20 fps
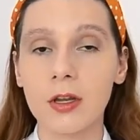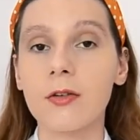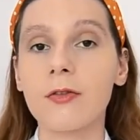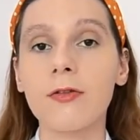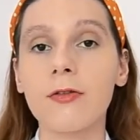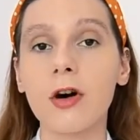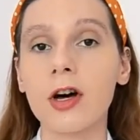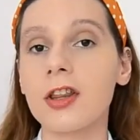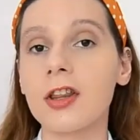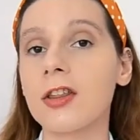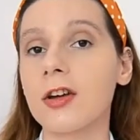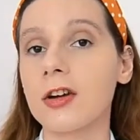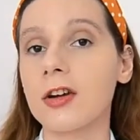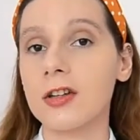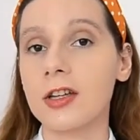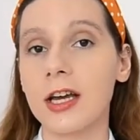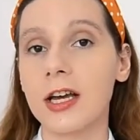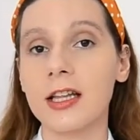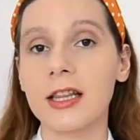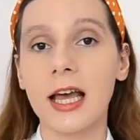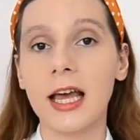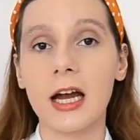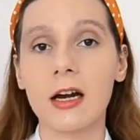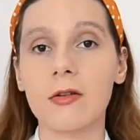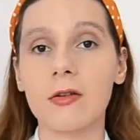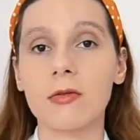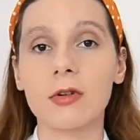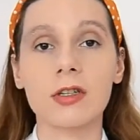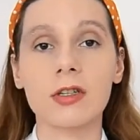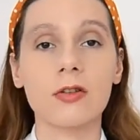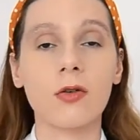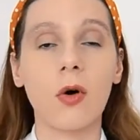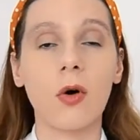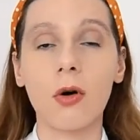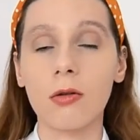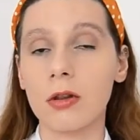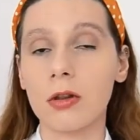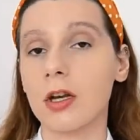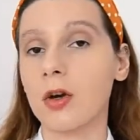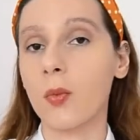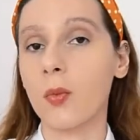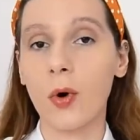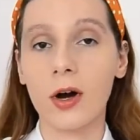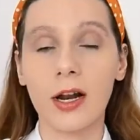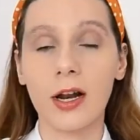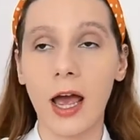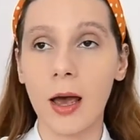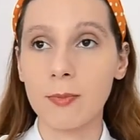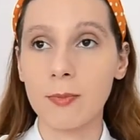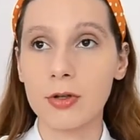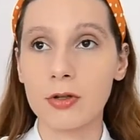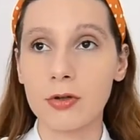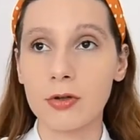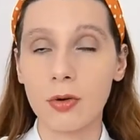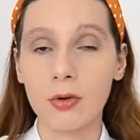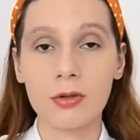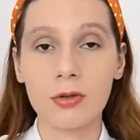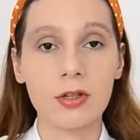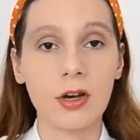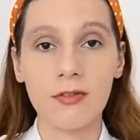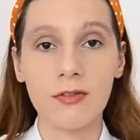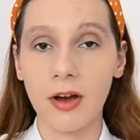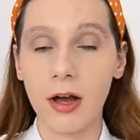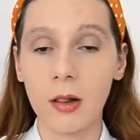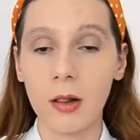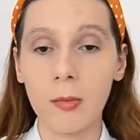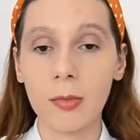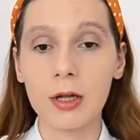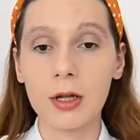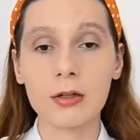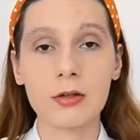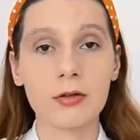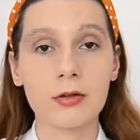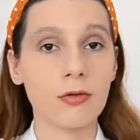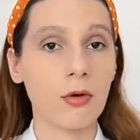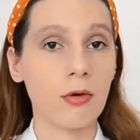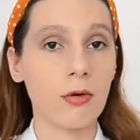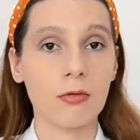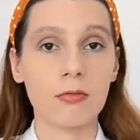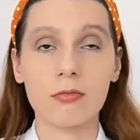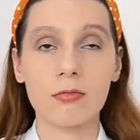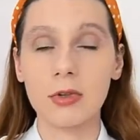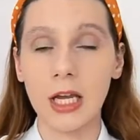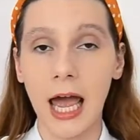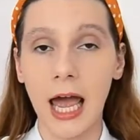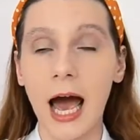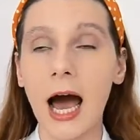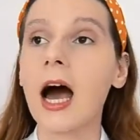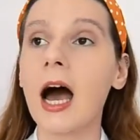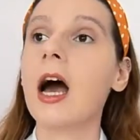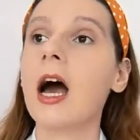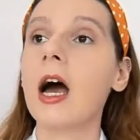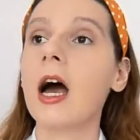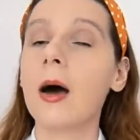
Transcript: For the third day there was only one episode available, so yeah,